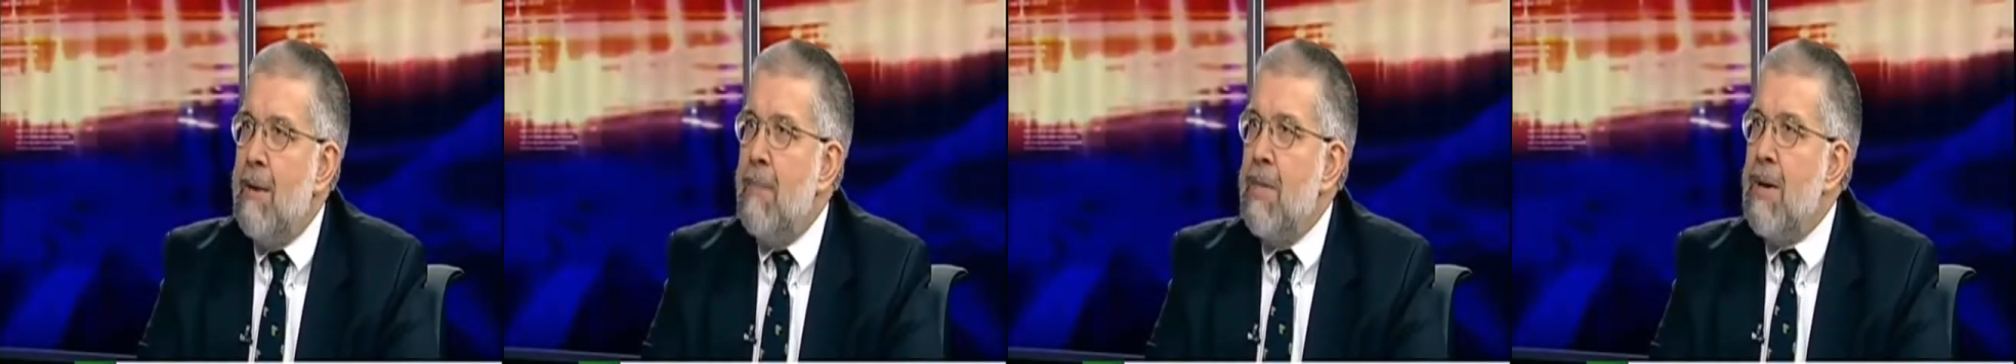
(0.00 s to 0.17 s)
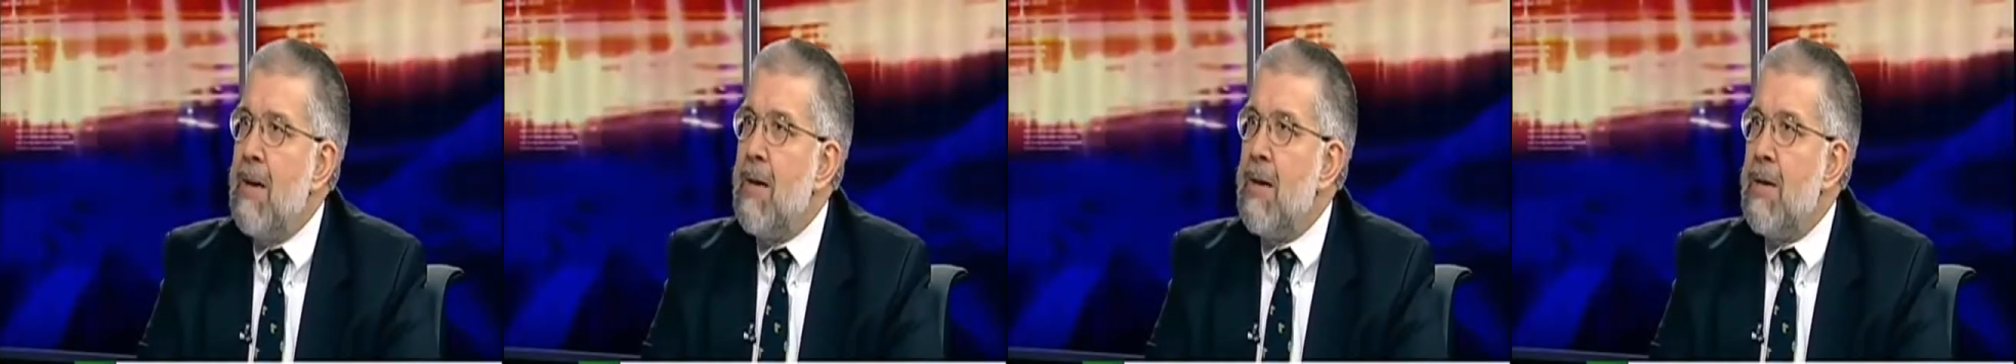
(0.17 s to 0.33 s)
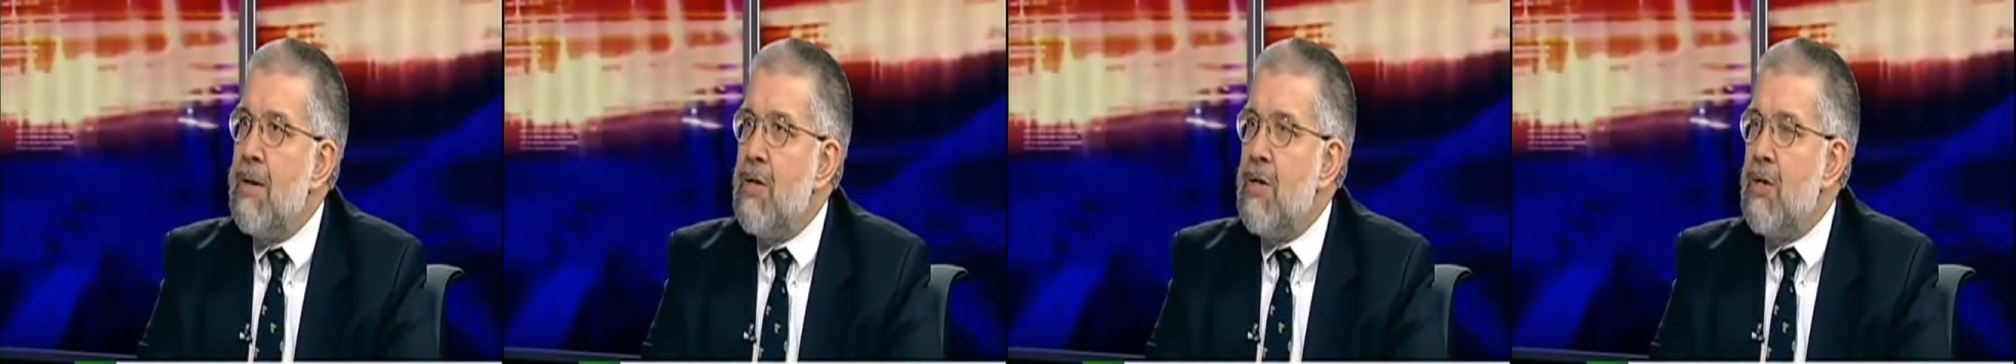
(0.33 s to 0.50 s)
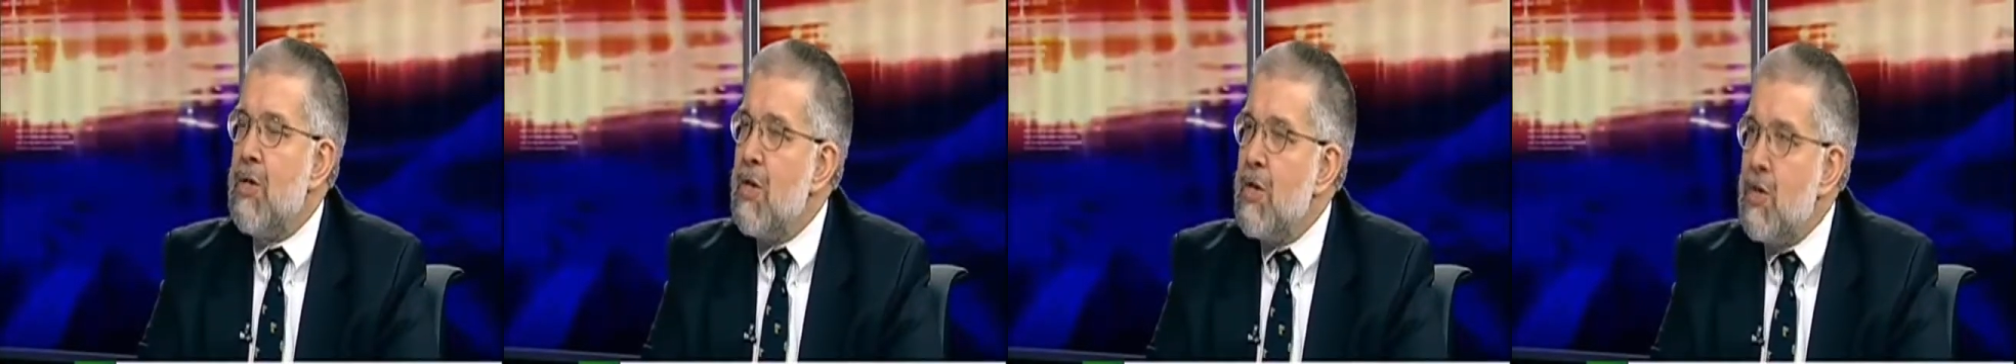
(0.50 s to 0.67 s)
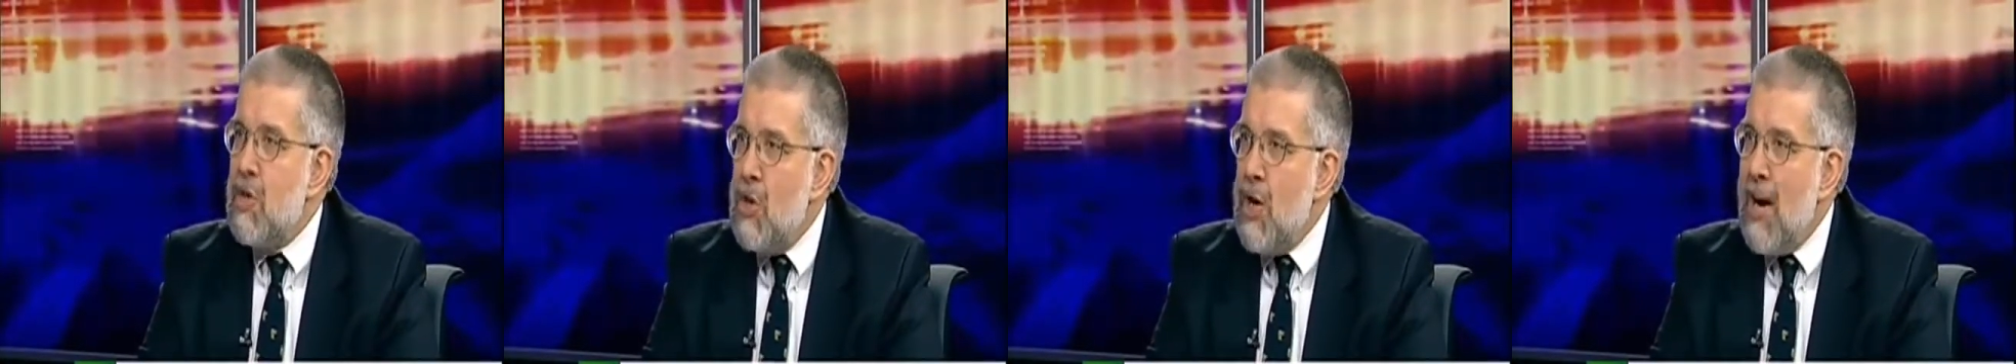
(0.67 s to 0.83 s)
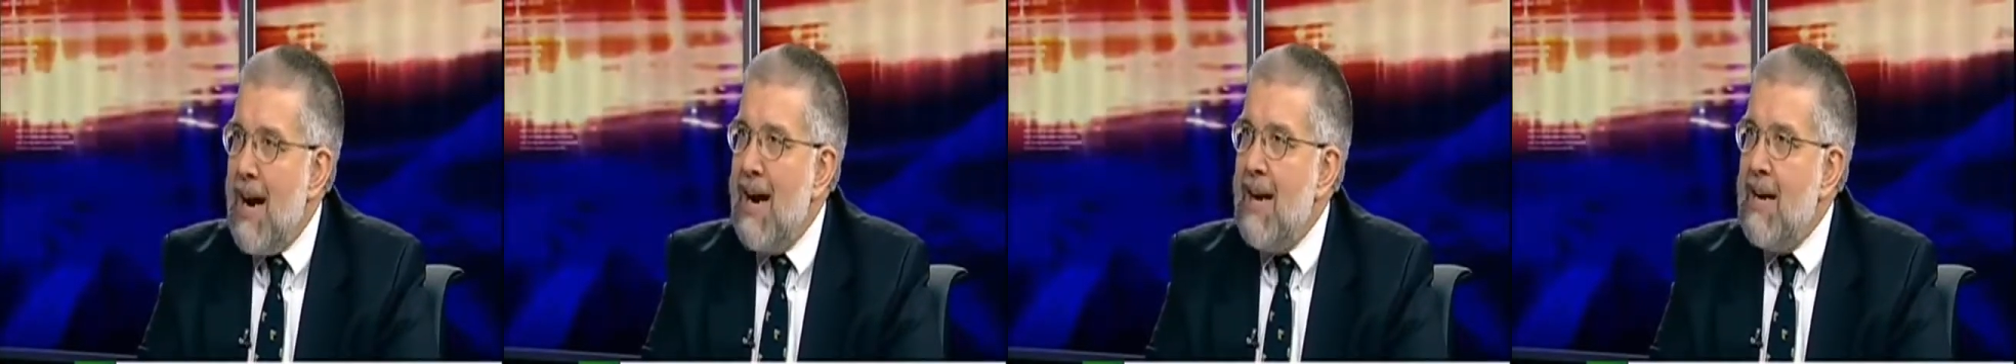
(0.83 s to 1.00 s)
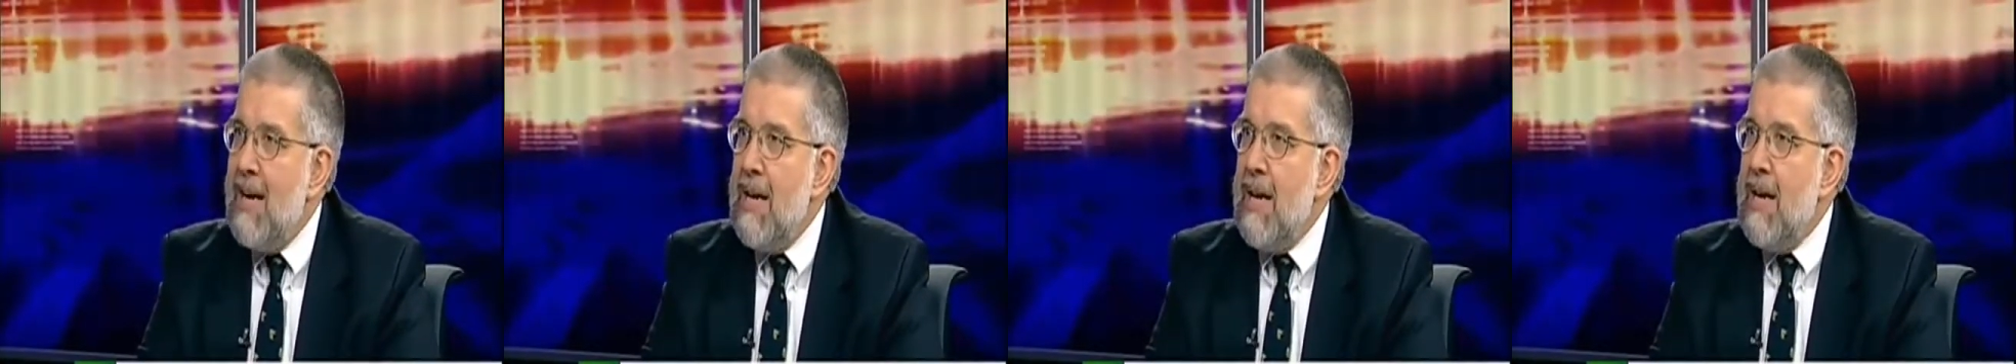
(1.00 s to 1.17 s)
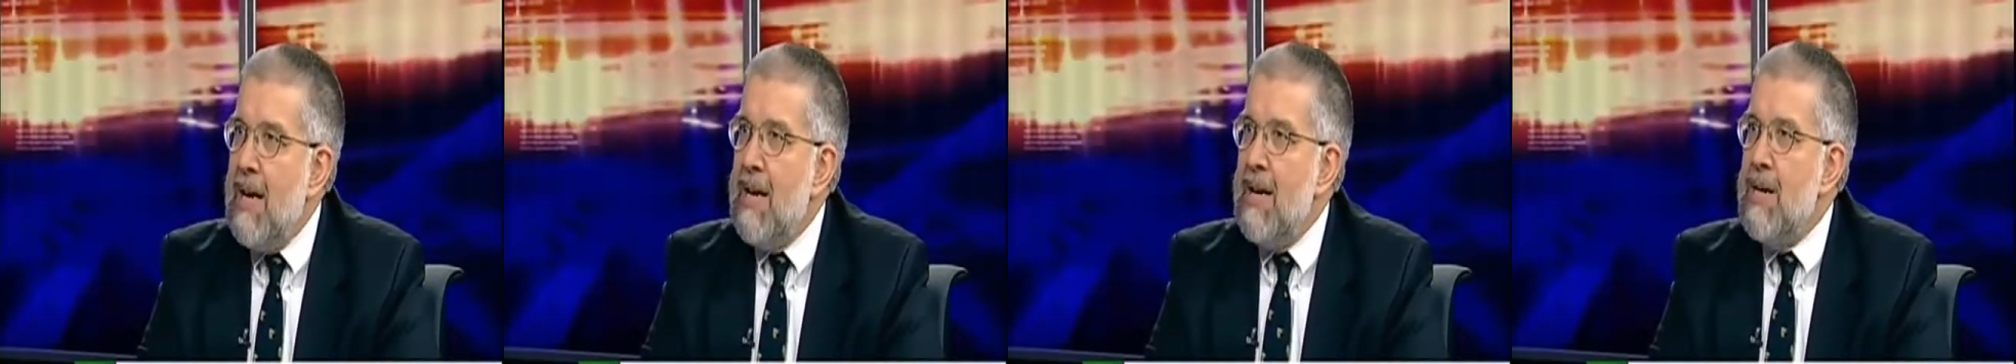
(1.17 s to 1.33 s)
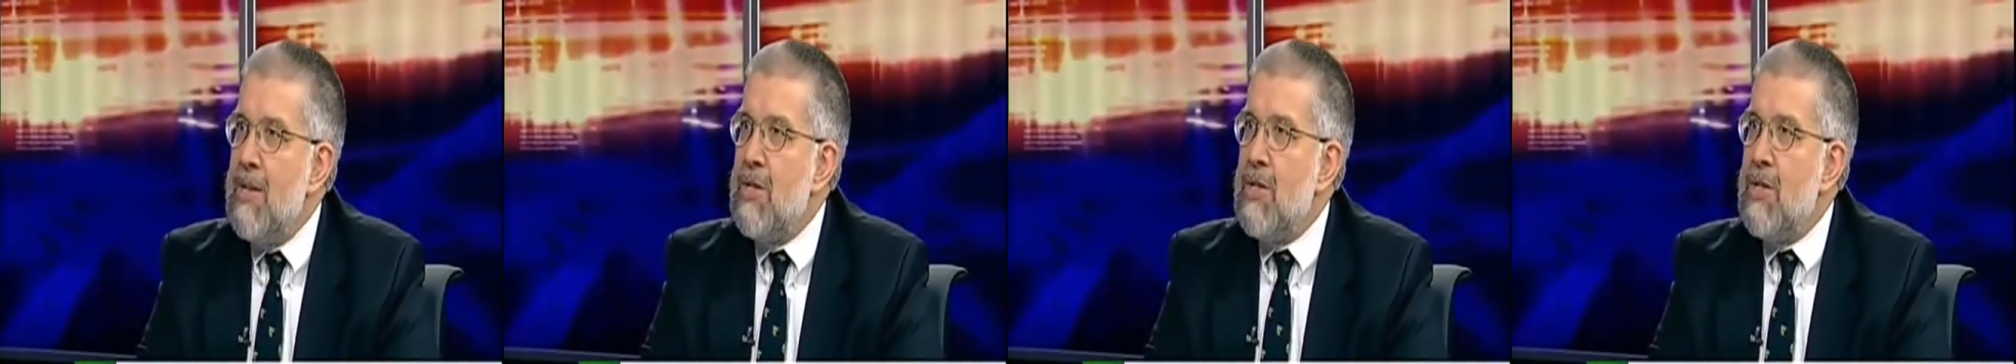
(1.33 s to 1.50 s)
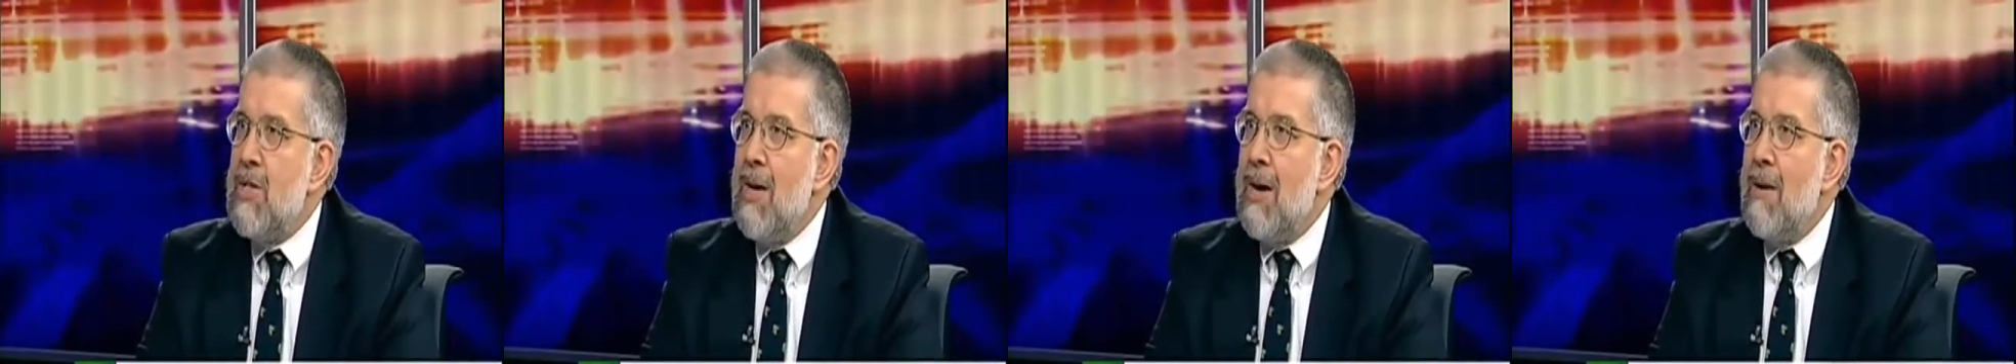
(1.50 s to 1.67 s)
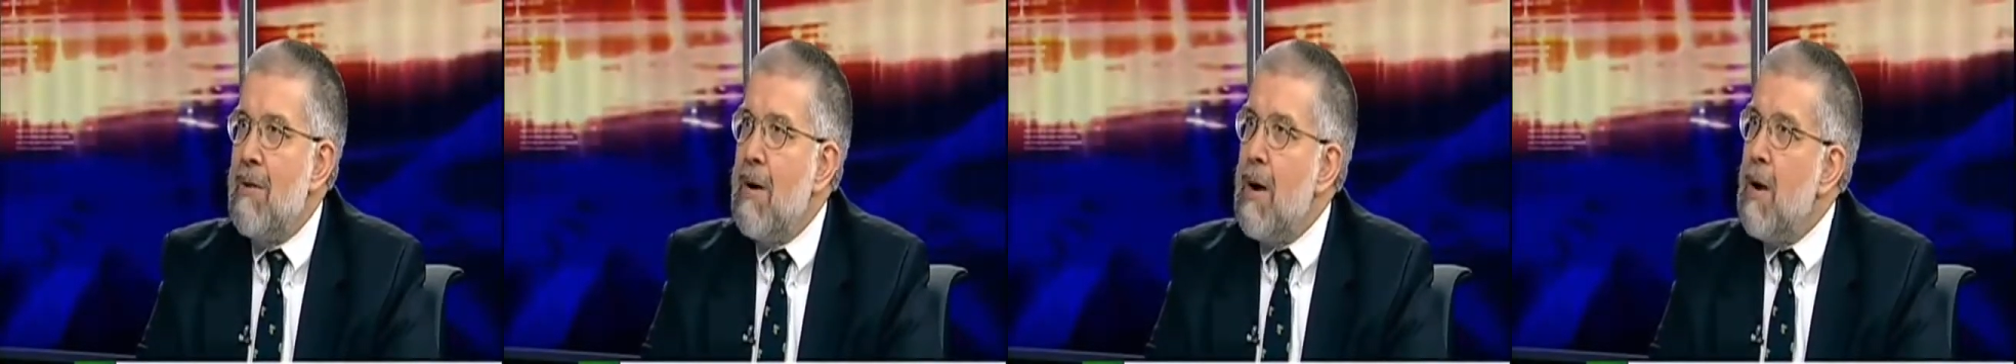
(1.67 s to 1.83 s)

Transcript: because the Chinese are